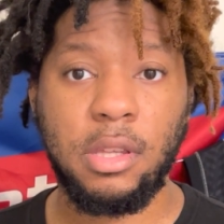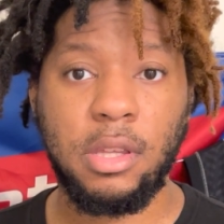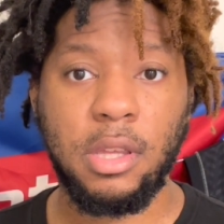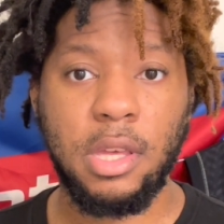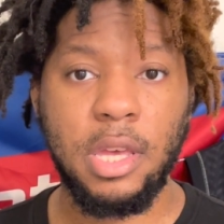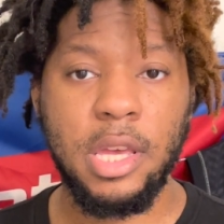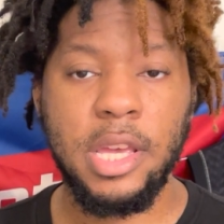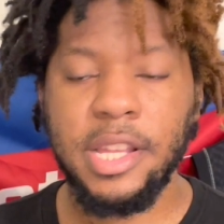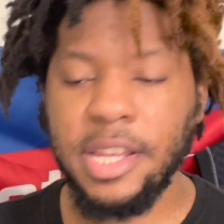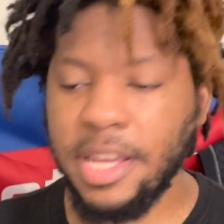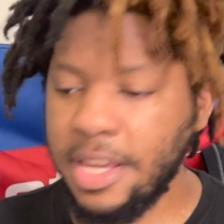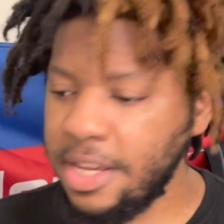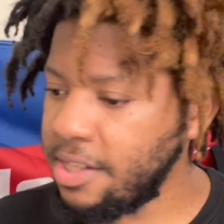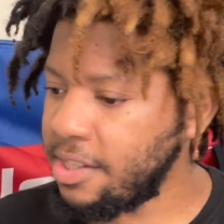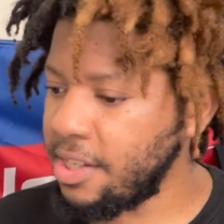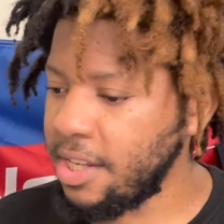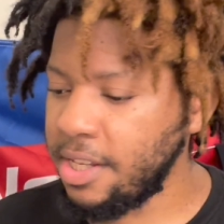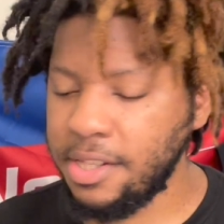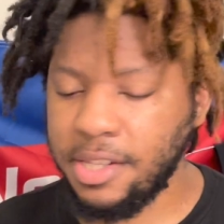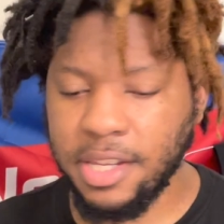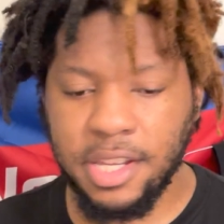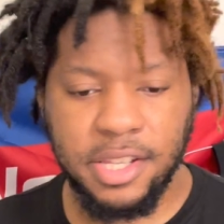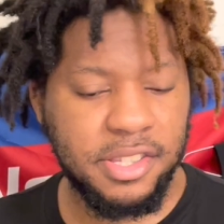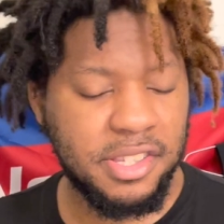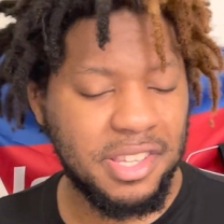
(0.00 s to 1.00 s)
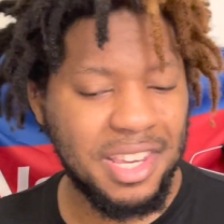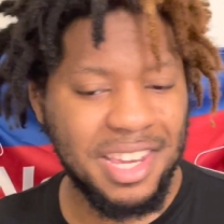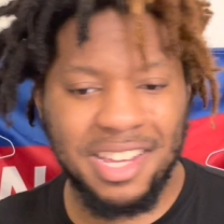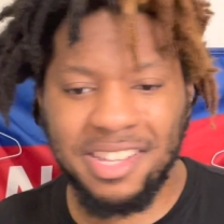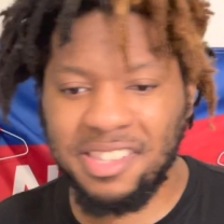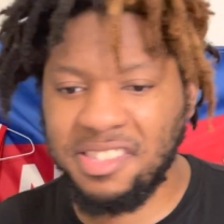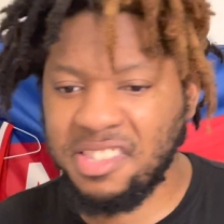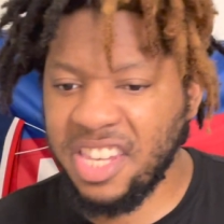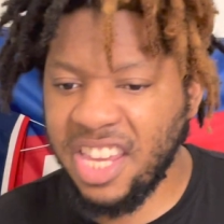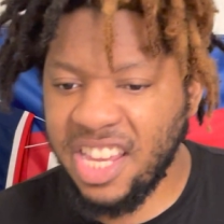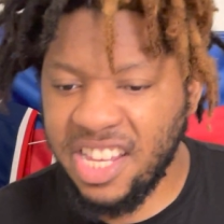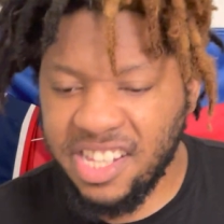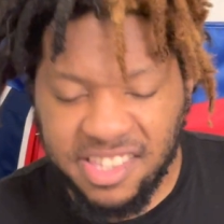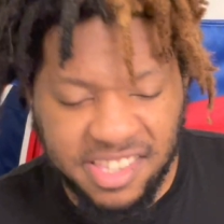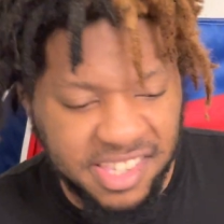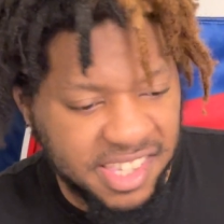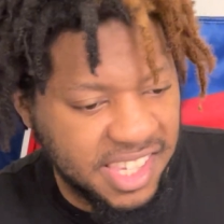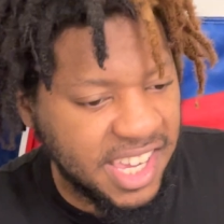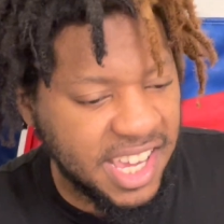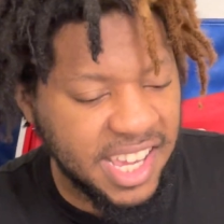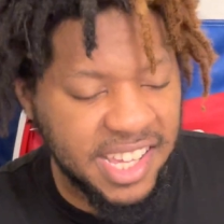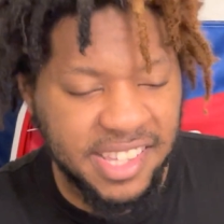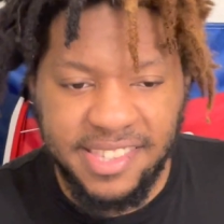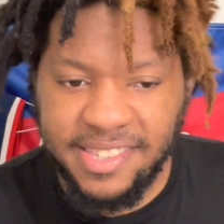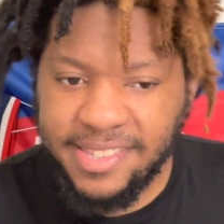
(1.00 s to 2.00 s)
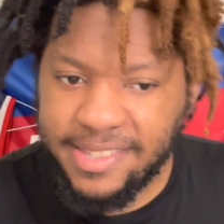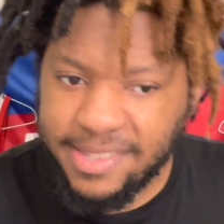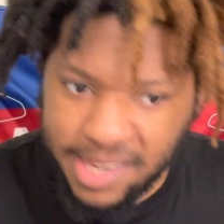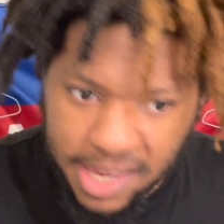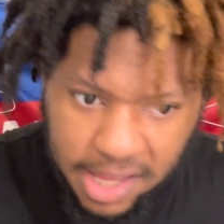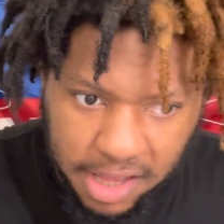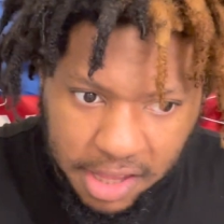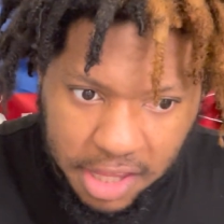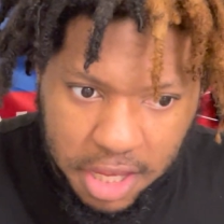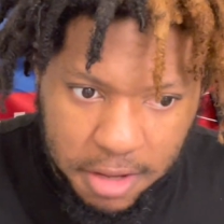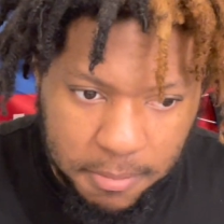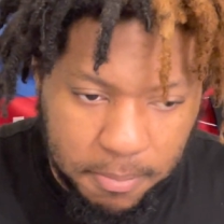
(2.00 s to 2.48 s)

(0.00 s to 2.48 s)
It's silly,